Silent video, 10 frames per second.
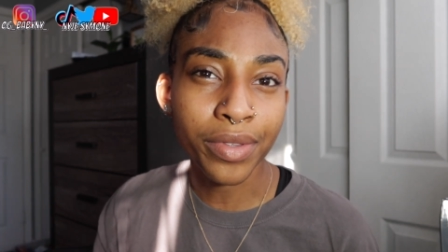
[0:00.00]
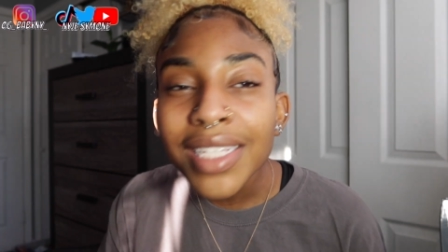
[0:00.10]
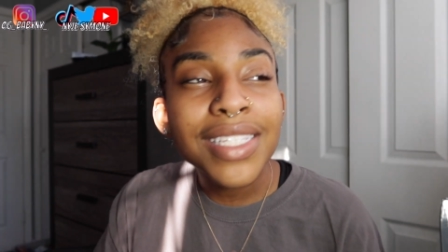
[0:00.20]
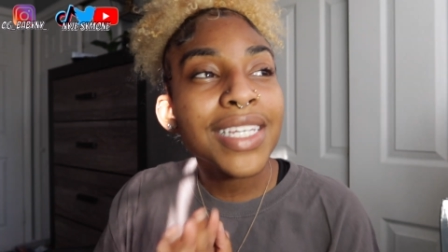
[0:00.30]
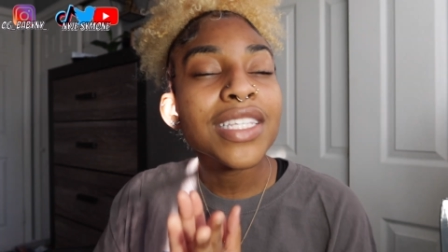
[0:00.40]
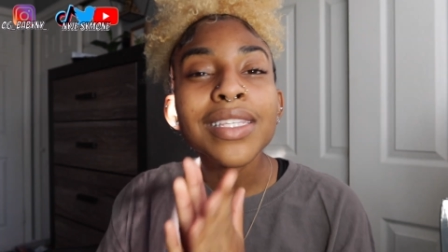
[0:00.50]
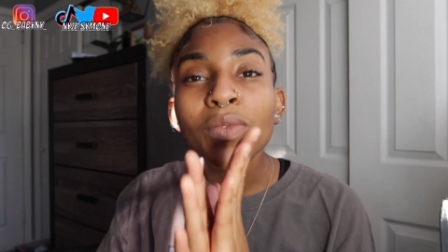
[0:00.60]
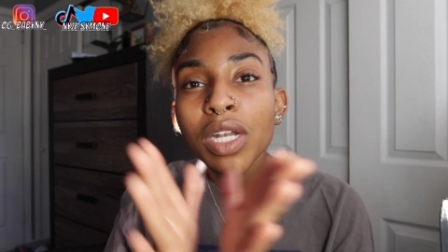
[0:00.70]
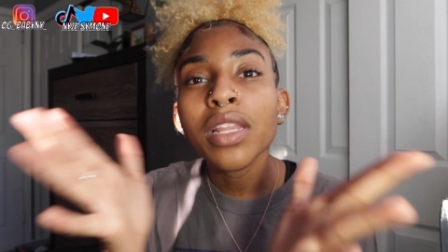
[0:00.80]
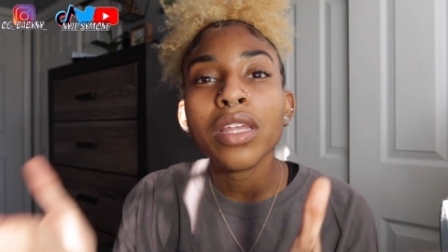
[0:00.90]
It's it's
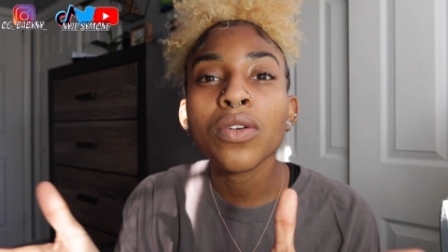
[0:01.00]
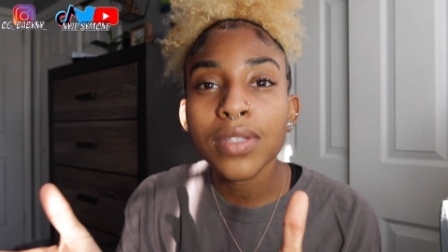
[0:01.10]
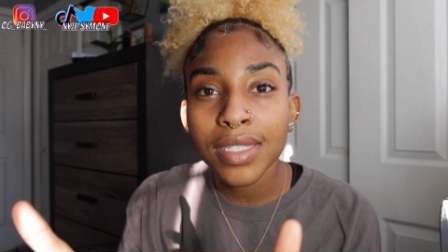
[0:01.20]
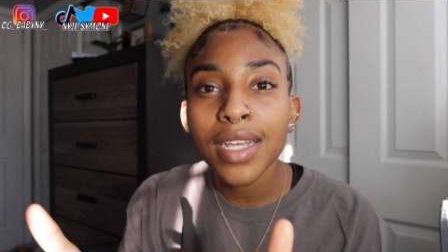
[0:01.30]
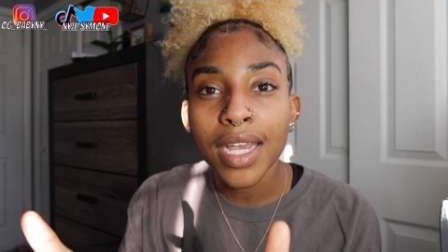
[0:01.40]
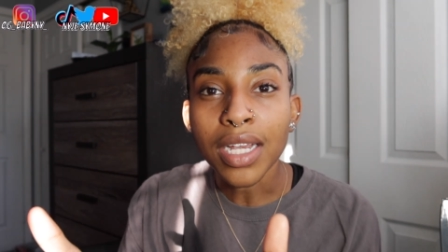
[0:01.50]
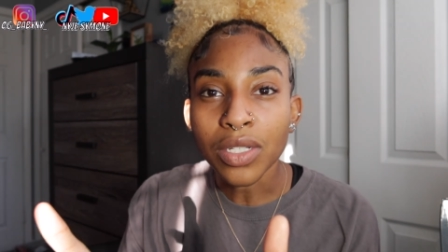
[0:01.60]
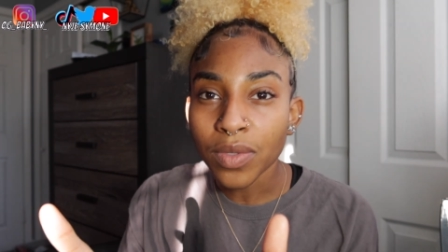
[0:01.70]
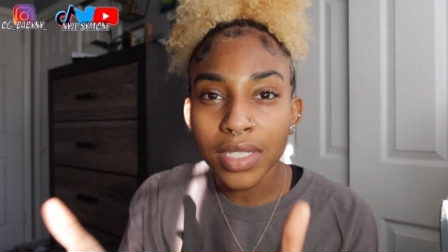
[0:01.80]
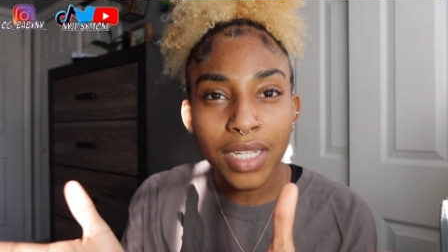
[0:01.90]
one of those
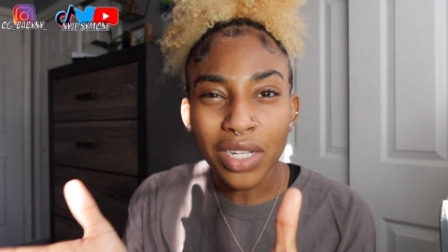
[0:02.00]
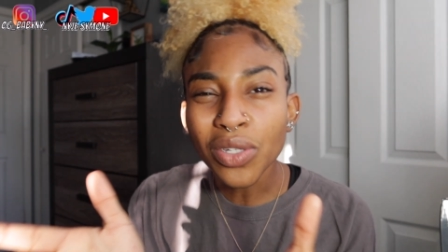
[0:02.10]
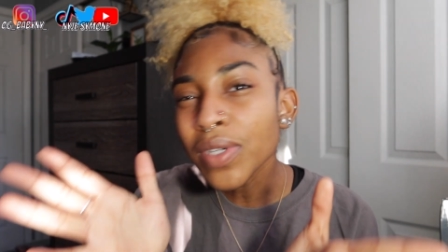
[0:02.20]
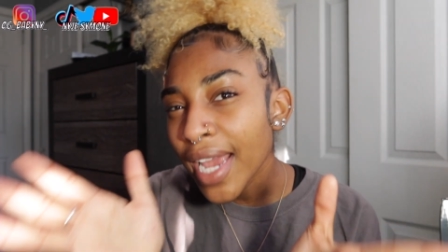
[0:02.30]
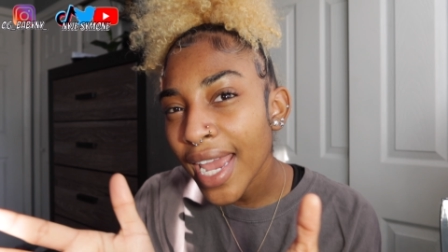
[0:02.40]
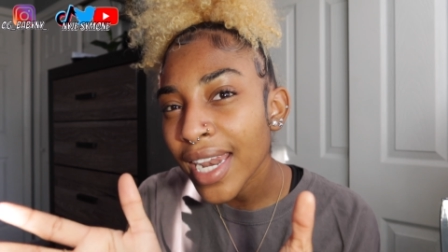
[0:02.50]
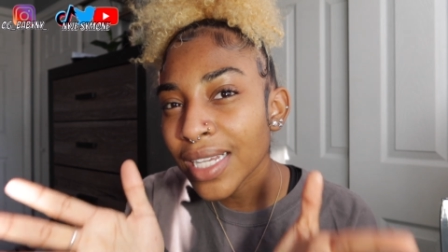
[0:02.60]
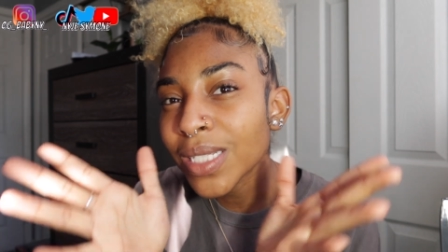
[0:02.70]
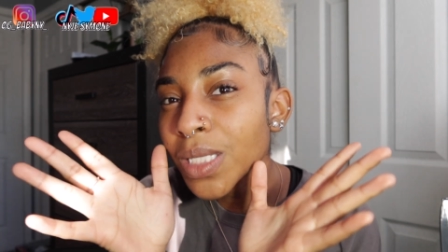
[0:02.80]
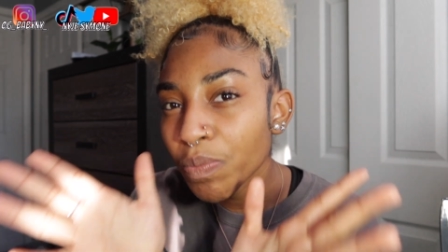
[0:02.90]
things where it's like you can't
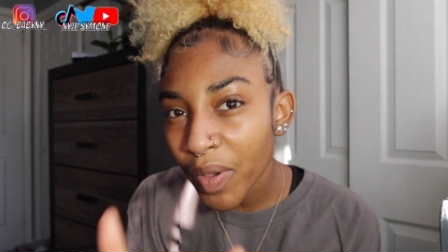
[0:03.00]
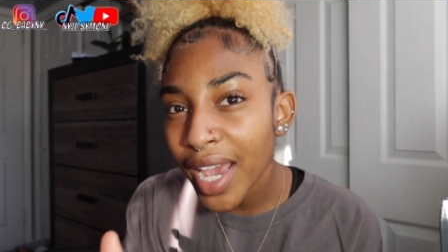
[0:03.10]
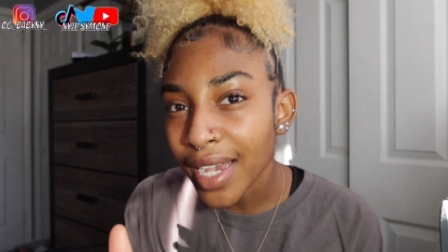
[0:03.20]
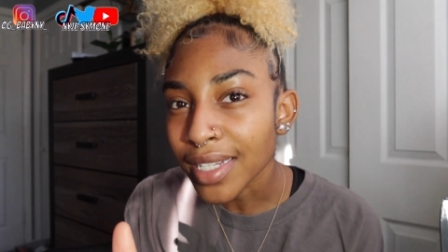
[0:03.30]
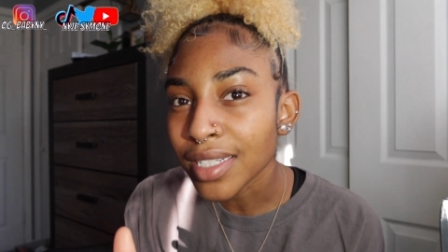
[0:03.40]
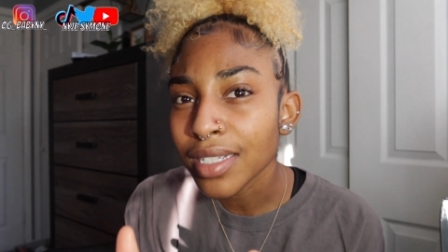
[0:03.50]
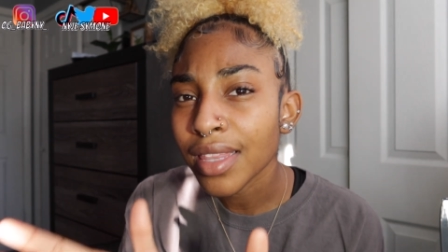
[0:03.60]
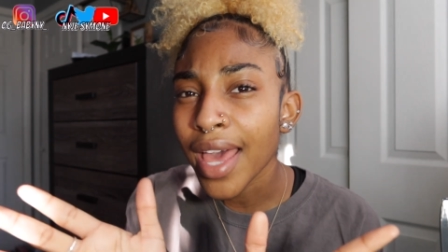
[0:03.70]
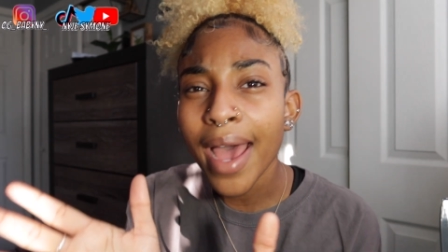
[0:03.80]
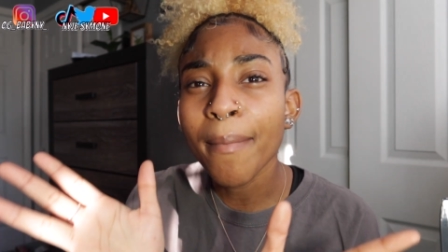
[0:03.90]
expect
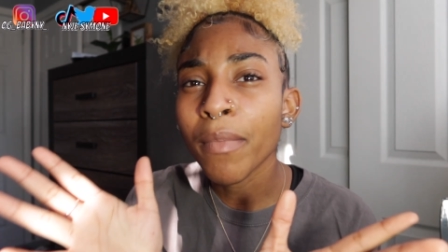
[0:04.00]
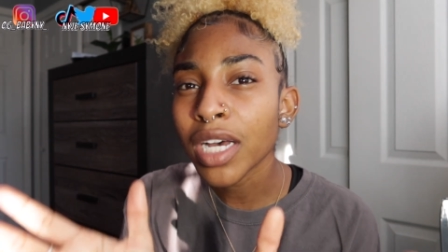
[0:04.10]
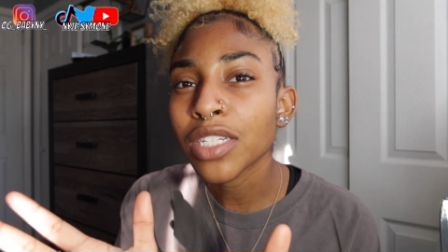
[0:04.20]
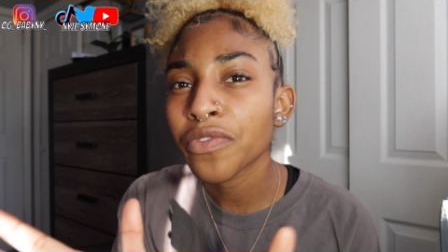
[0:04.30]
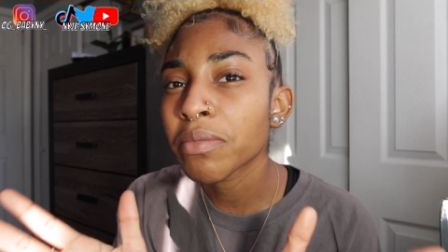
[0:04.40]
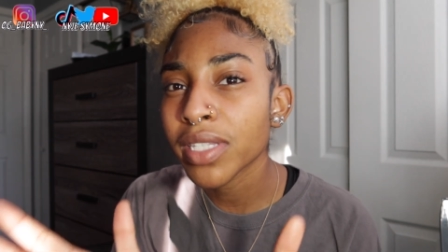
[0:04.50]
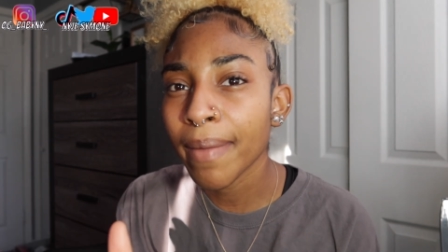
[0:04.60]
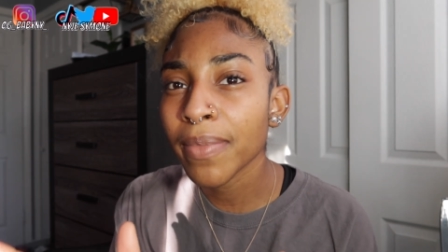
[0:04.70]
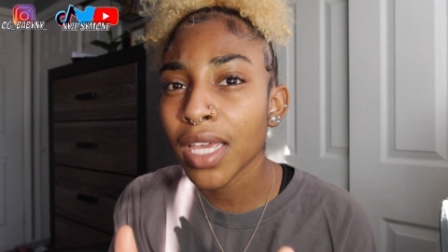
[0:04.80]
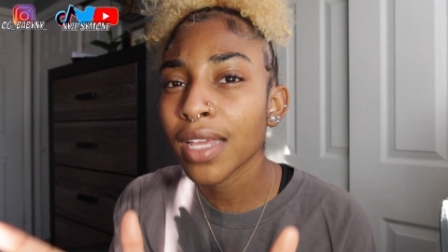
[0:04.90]
that much from
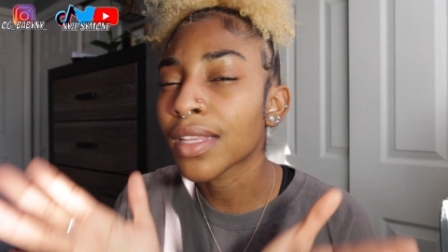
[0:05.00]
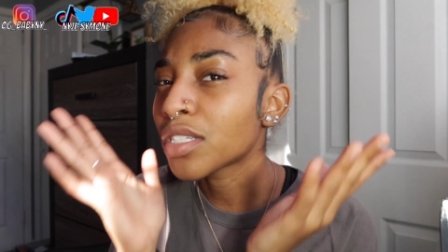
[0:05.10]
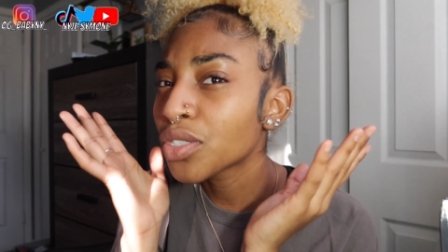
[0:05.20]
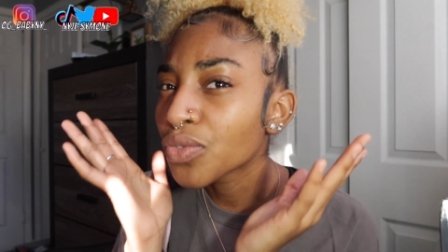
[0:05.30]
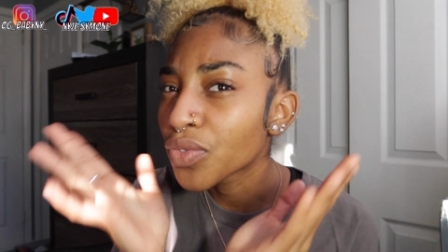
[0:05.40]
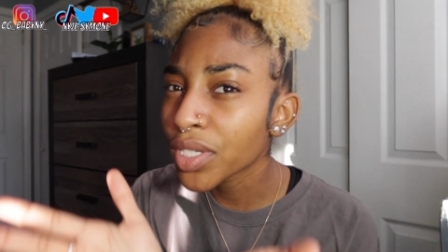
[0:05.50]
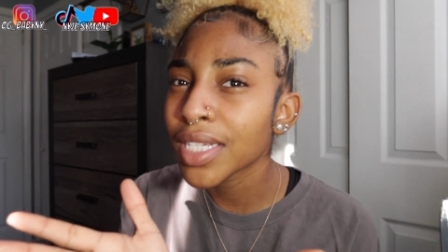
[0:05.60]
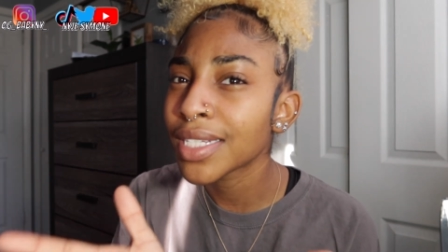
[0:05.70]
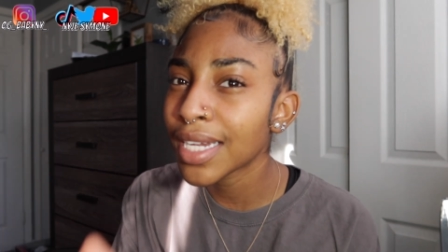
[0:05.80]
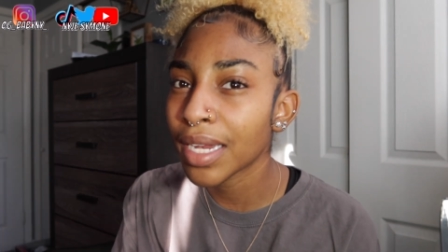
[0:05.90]
something that you
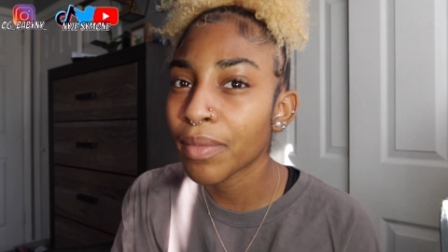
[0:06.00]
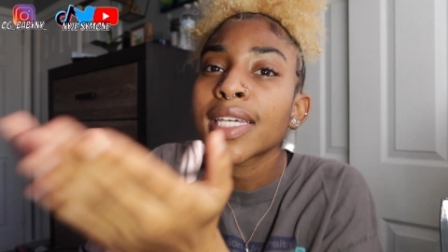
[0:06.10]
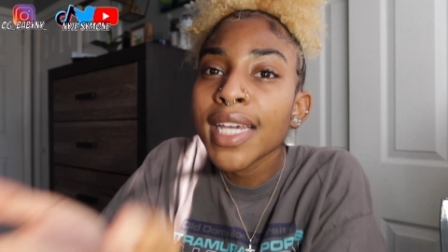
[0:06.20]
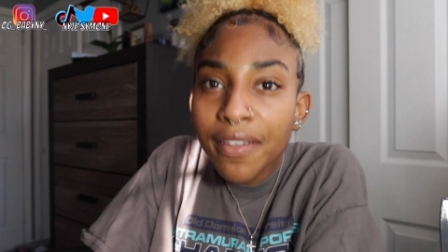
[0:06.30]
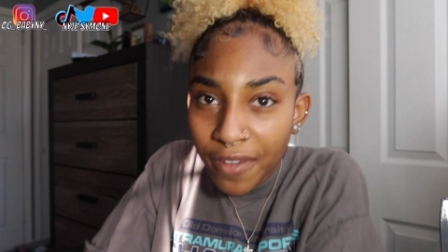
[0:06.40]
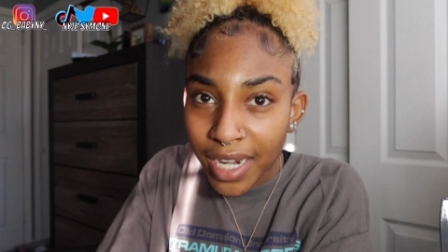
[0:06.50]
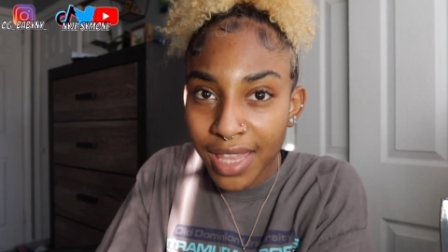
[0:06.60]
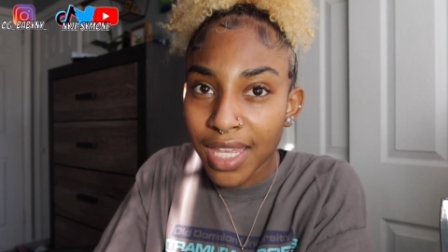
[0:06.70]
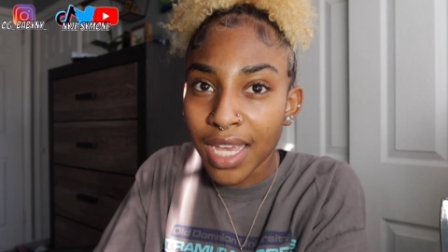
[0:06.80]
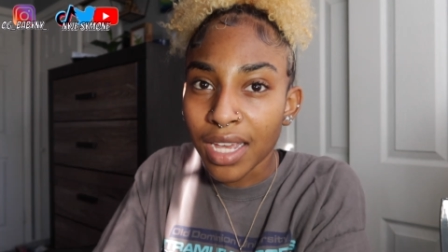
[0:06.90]
really didn't give
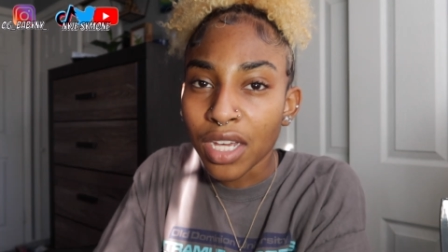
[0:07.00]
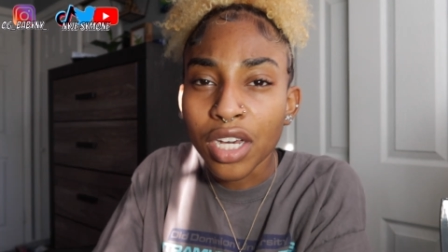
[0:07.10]
anything